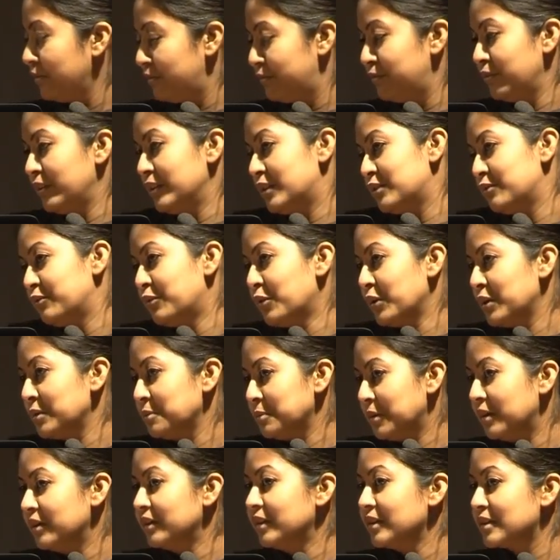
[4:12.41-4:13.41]
If it's
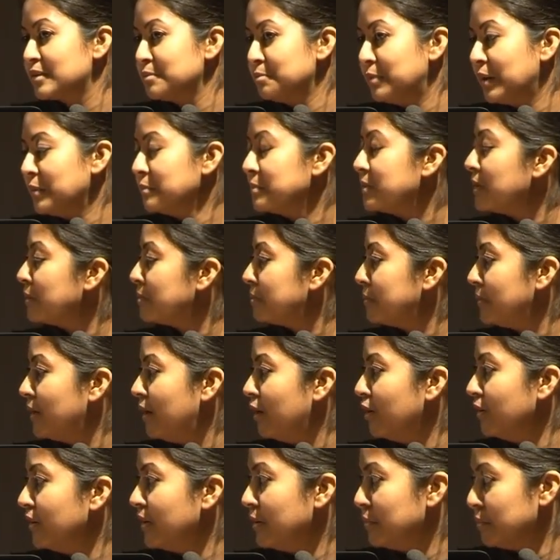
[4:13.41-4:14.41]
41, it's bumped up
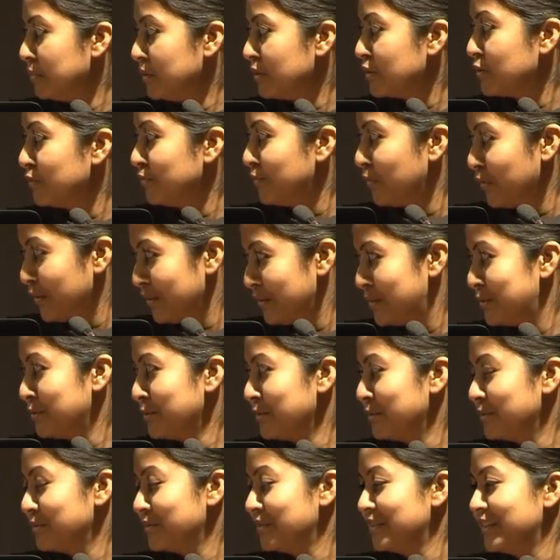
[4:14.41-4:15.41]
our number to
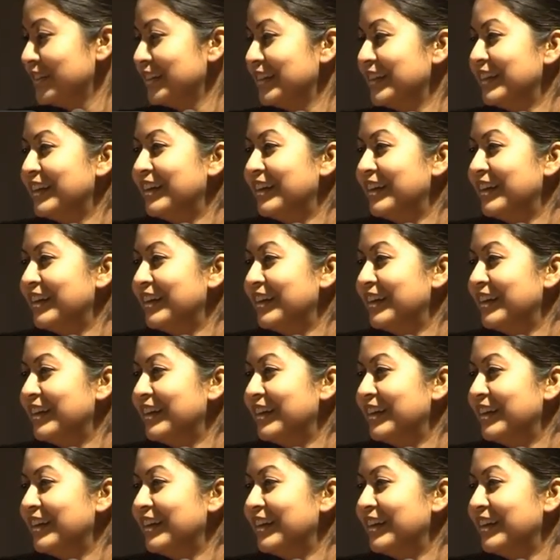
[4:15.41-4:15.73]
42.